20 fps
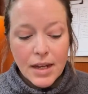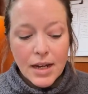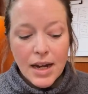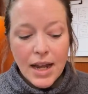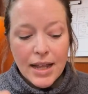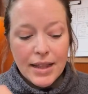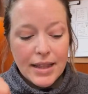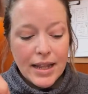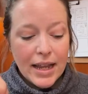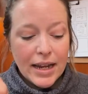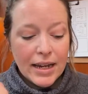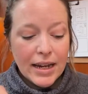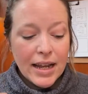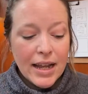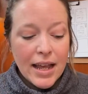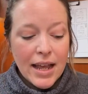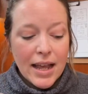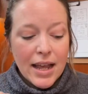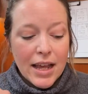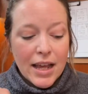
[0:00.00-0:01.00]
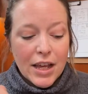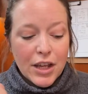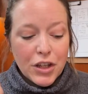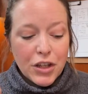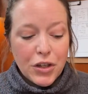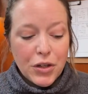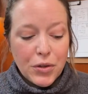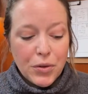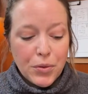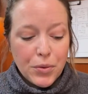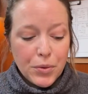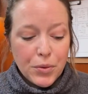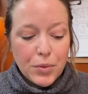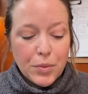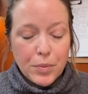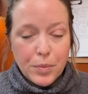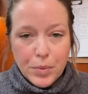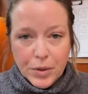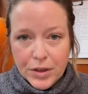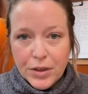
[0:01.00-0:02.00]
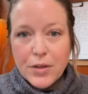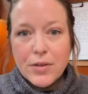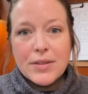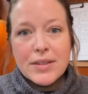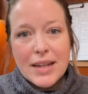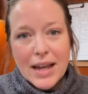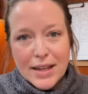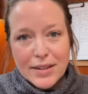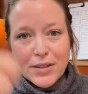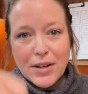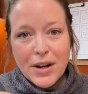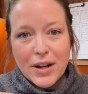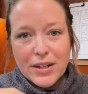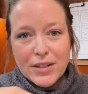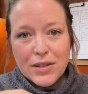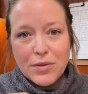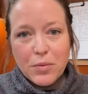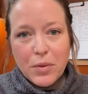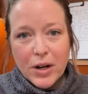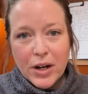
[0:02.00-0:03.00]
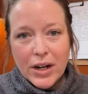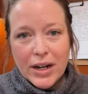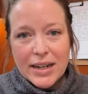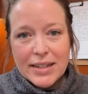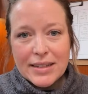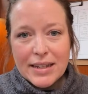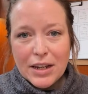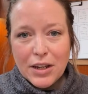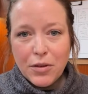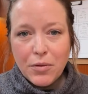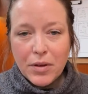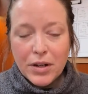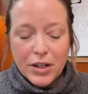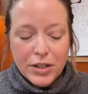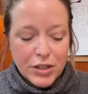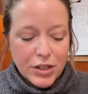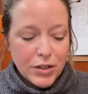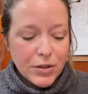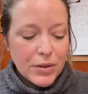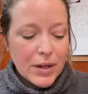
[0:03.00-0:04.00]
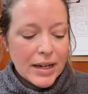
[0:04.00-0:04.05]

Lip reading: And then you put those task cards where it is that you want to do.